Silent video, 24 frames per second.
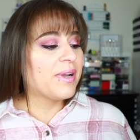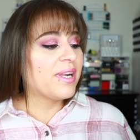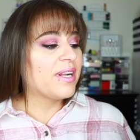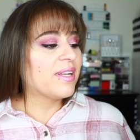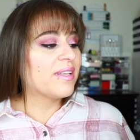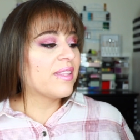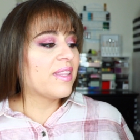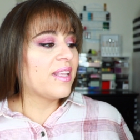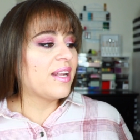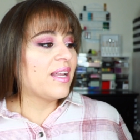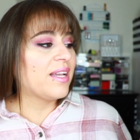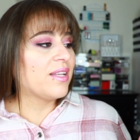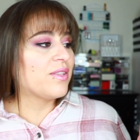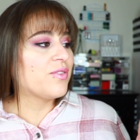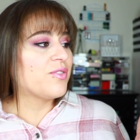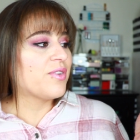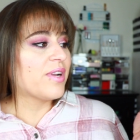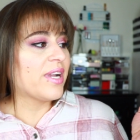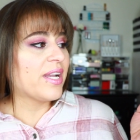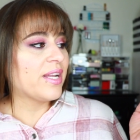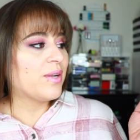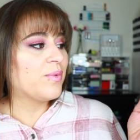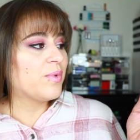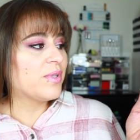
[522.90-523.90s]
product that I
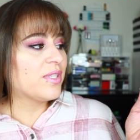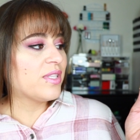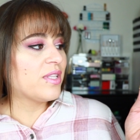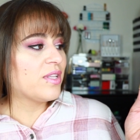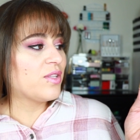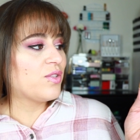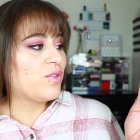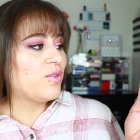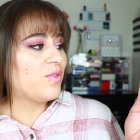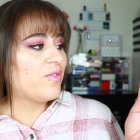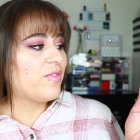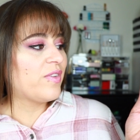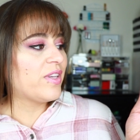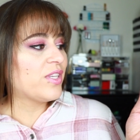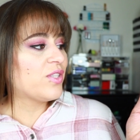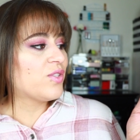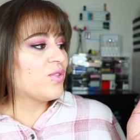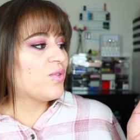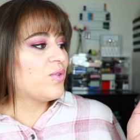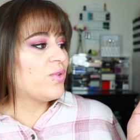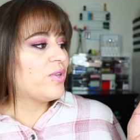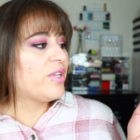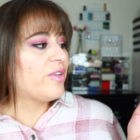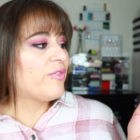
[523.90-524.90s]
tried was the Too
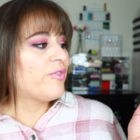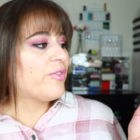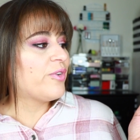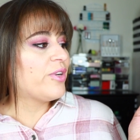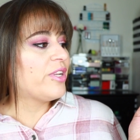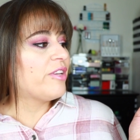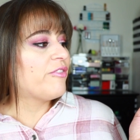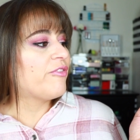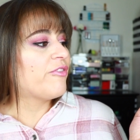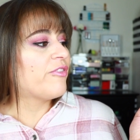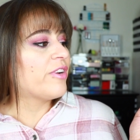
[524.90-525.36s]
Faced Tutti Frutti